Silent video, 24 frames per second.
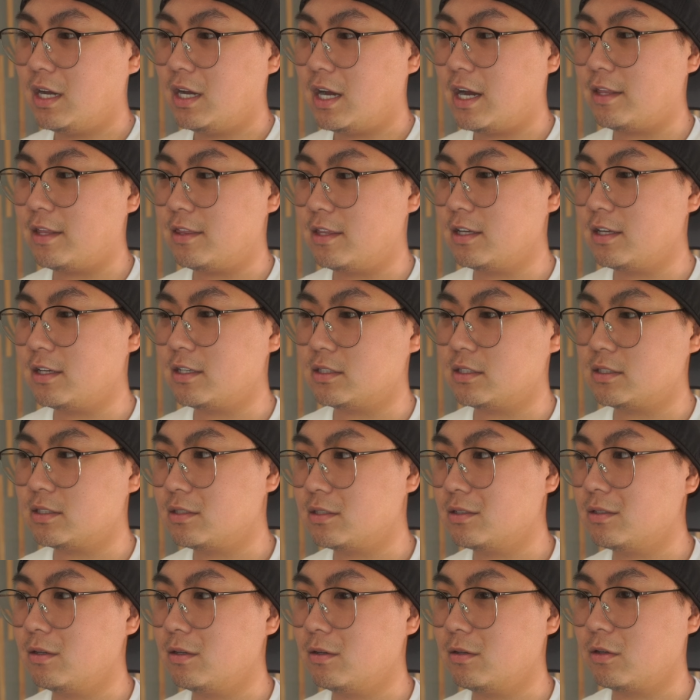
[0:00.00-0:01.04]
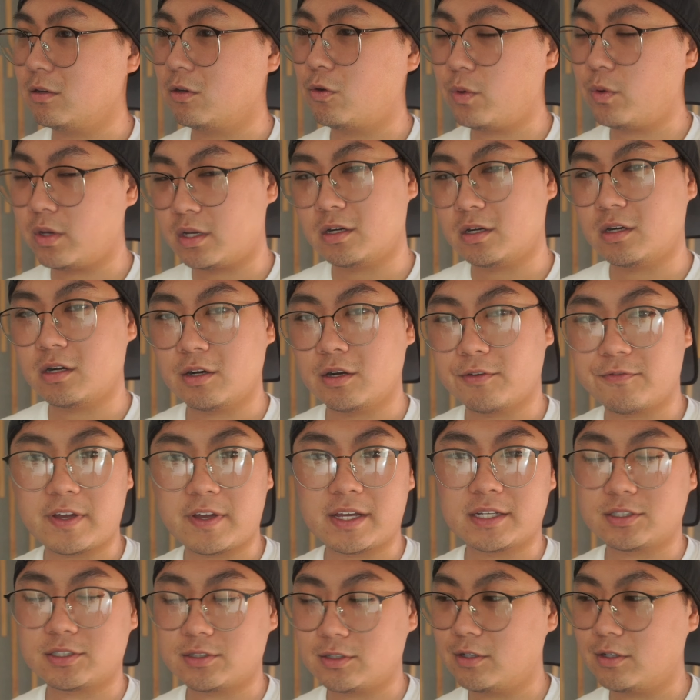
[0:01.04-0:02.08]
I think it's quicker,
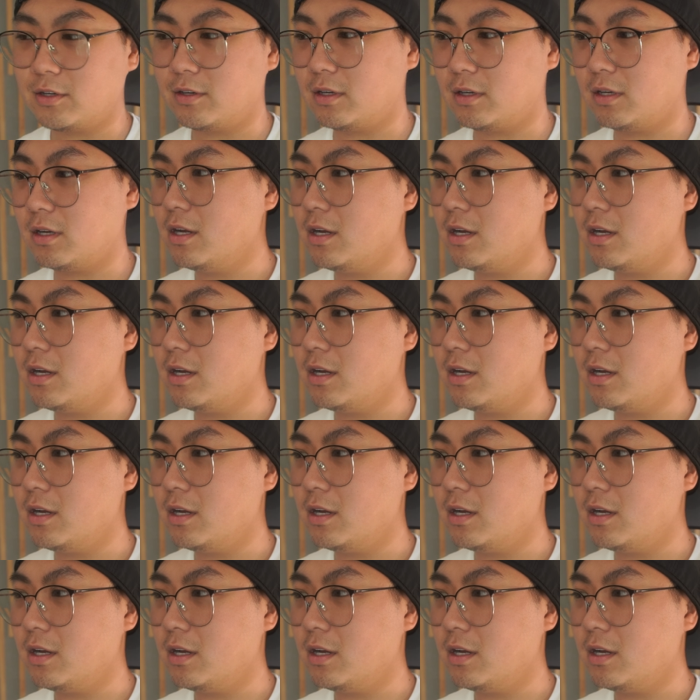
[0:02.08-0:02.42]
faster,